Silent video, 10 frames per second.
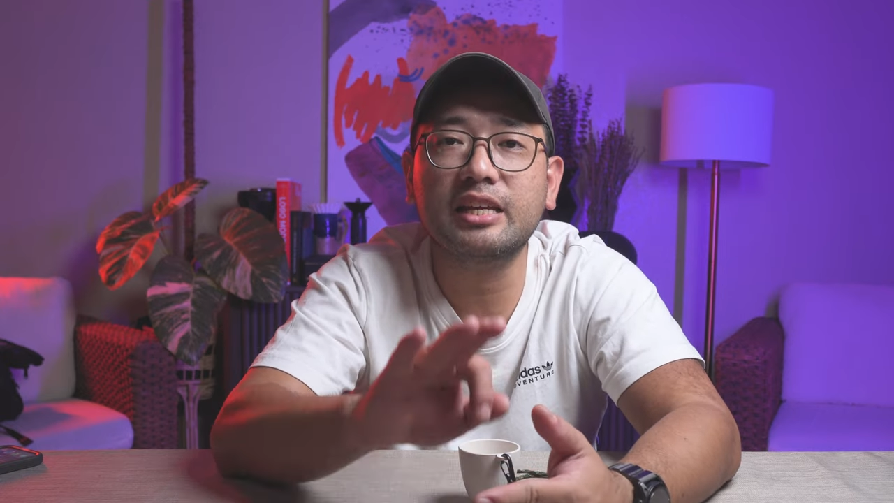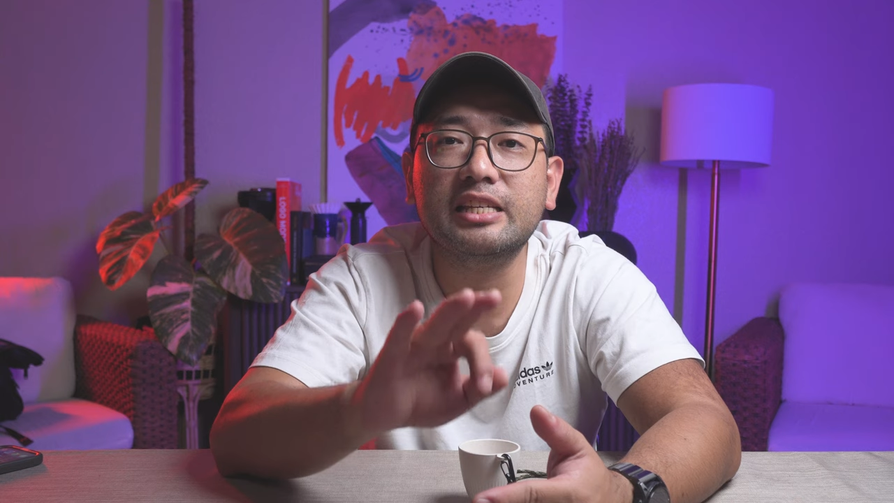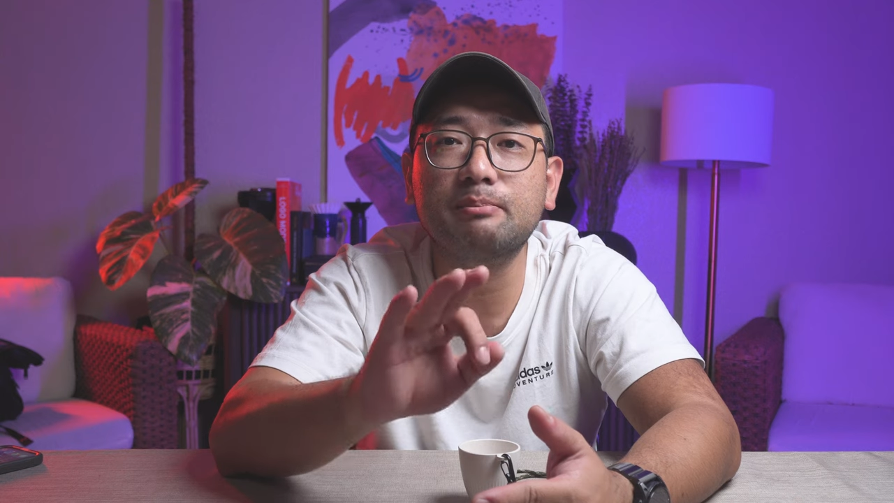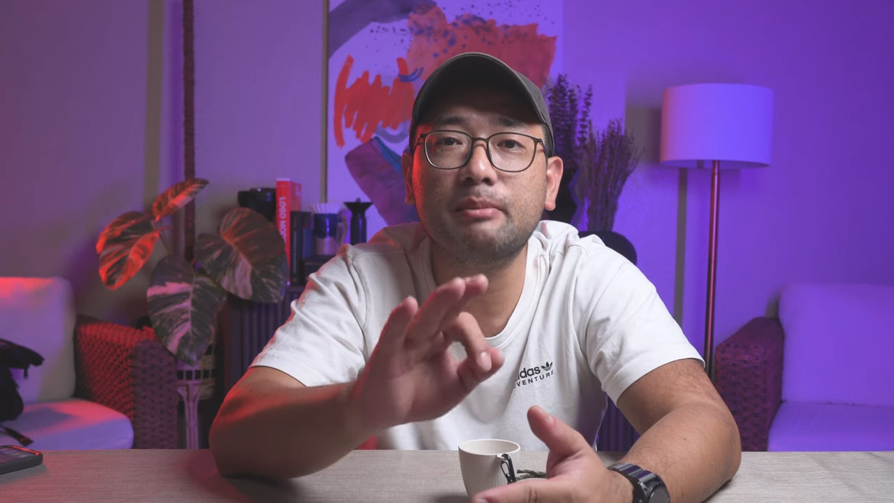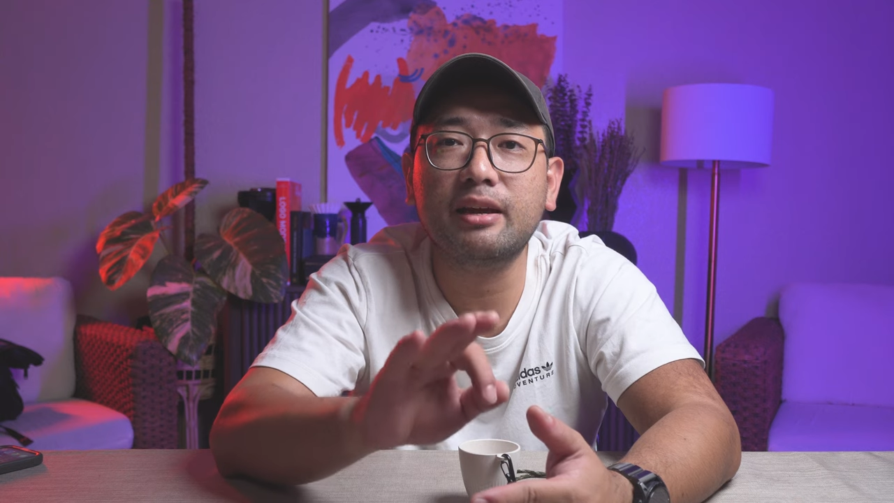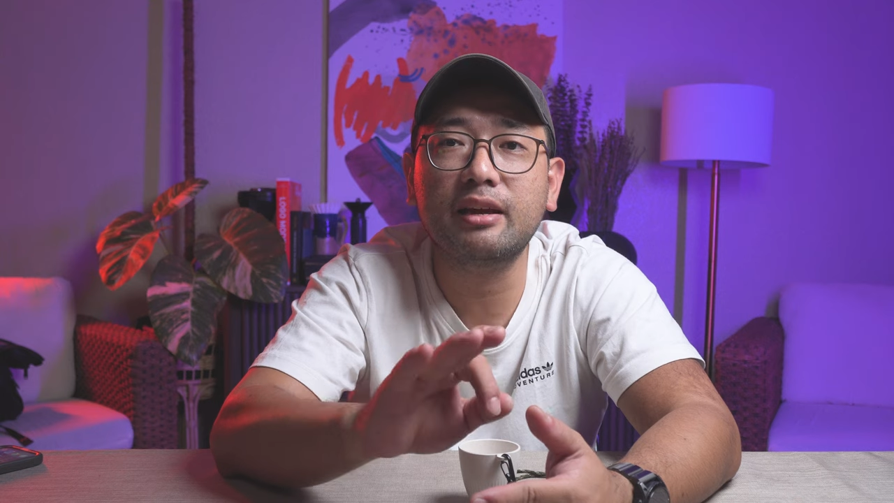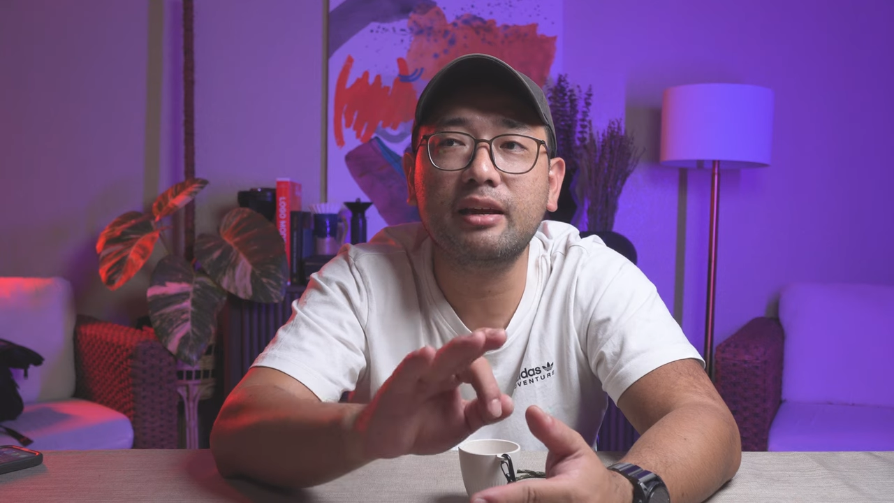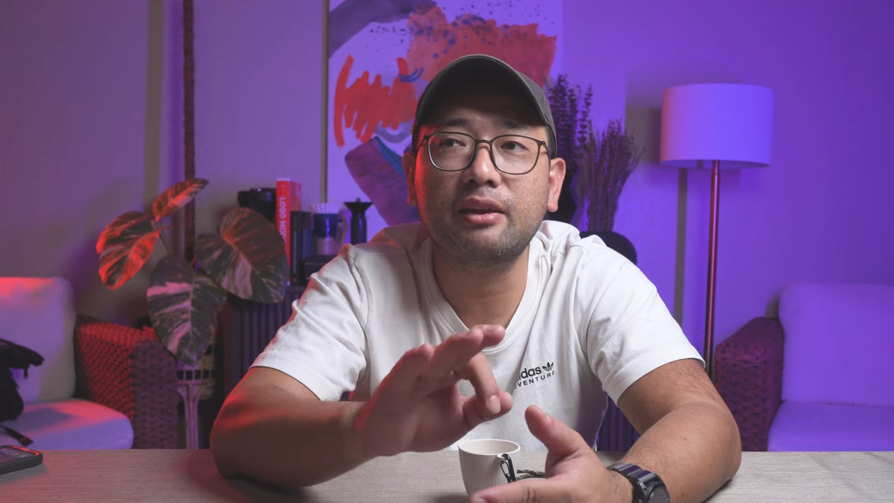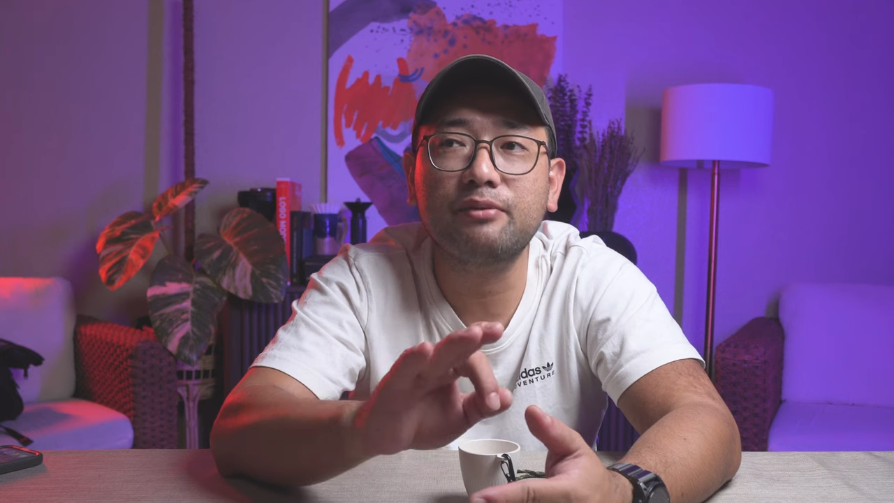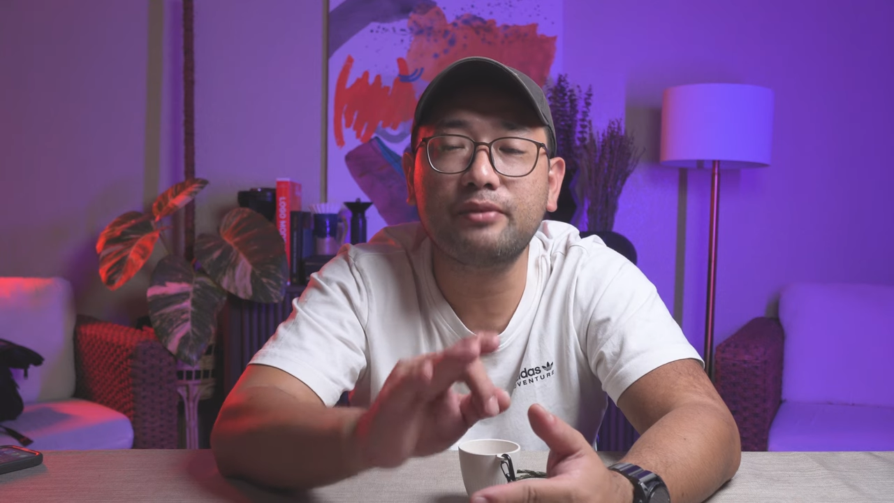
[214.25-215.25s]
is
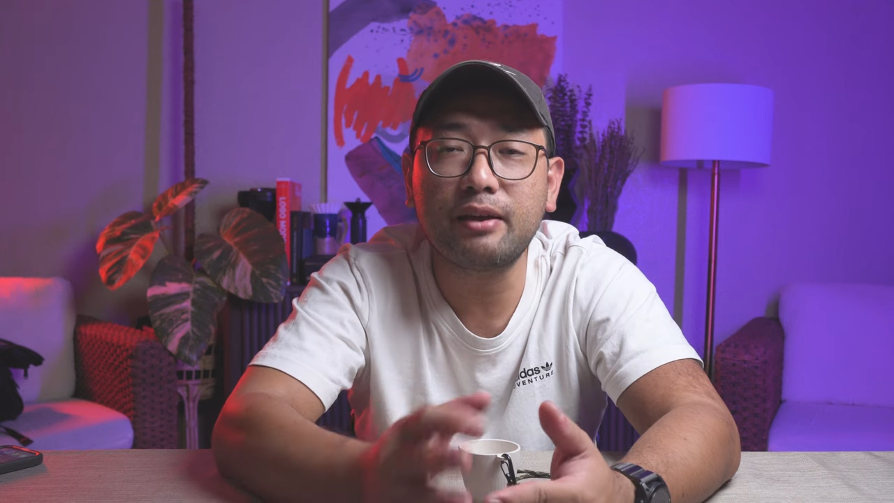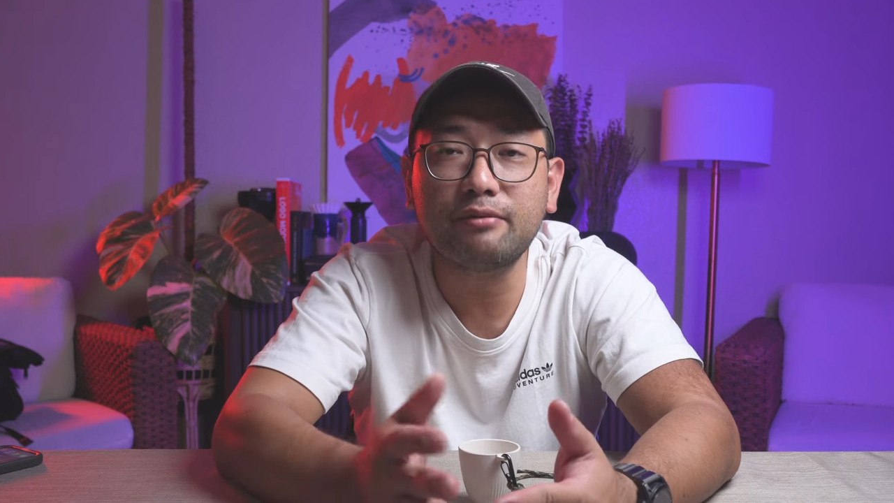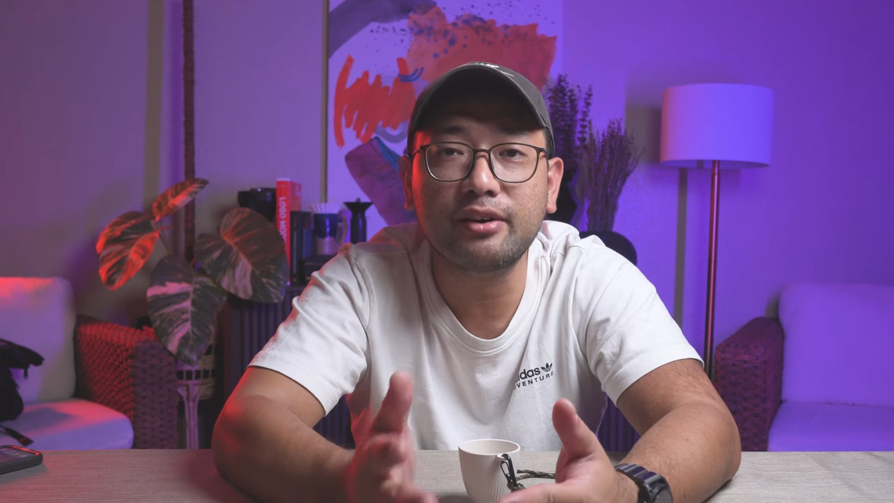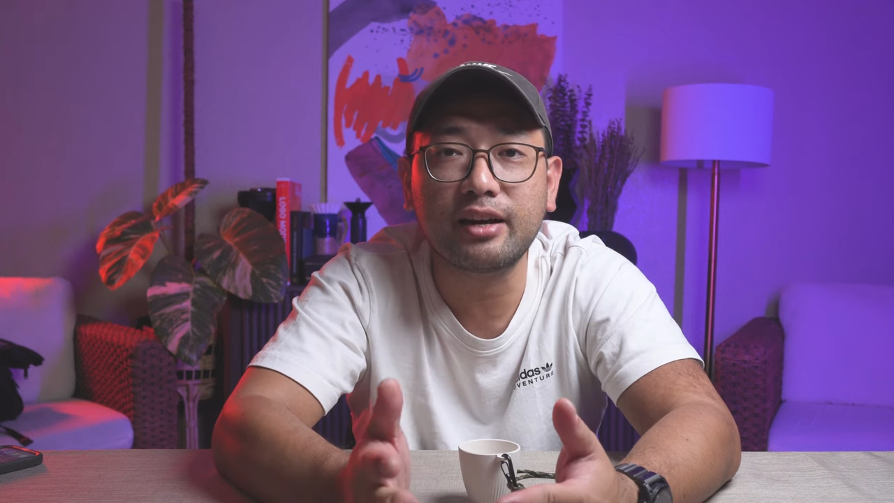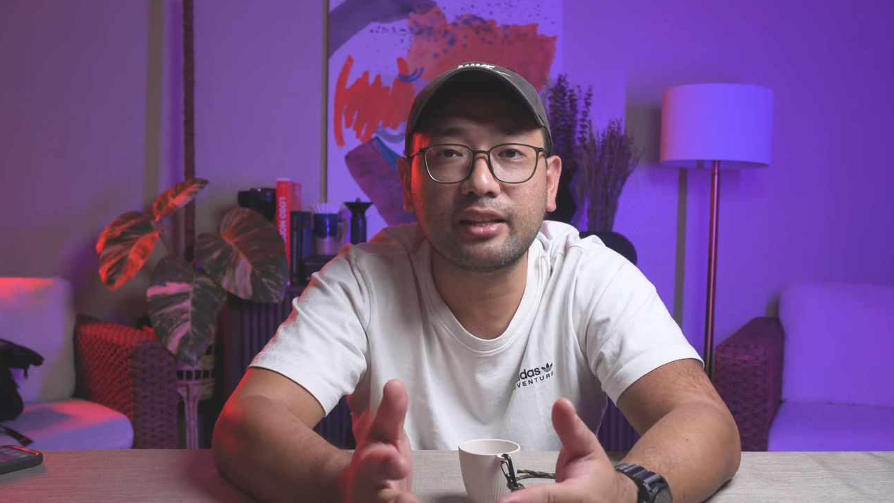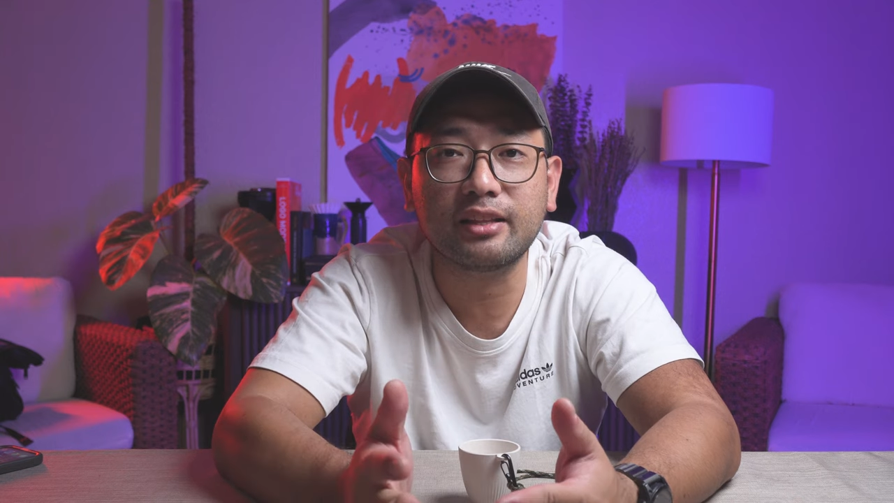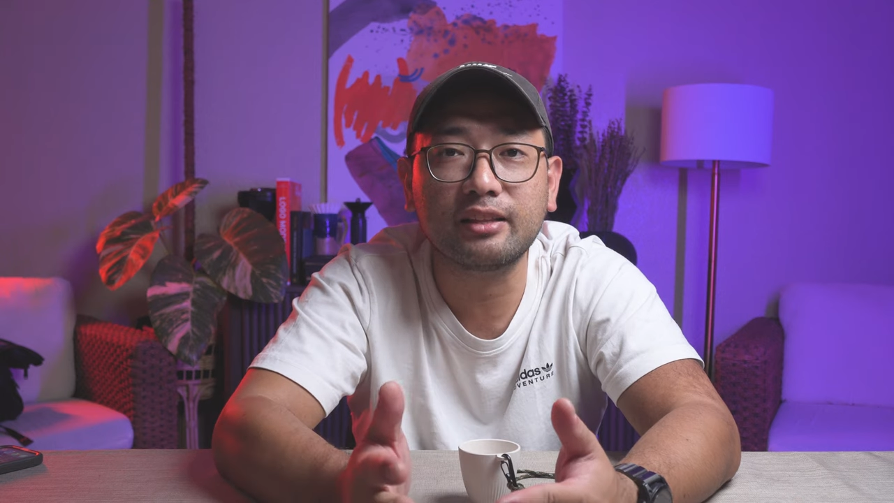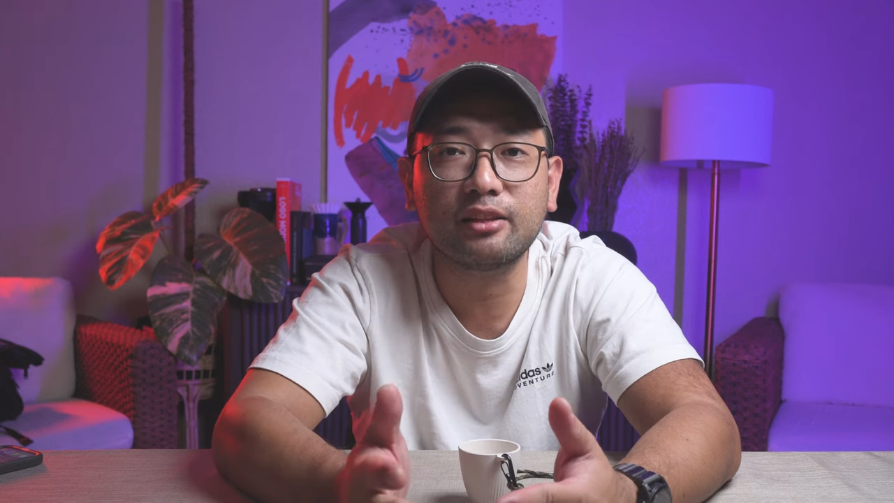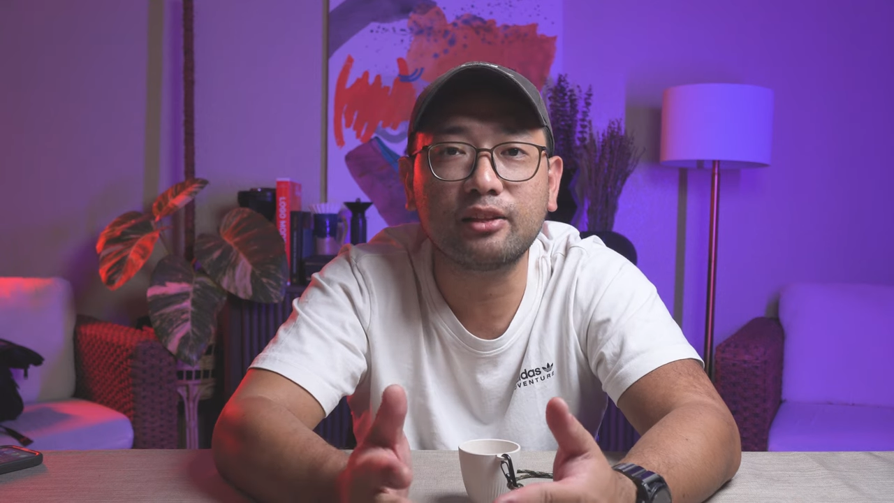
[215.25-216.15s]
my favorite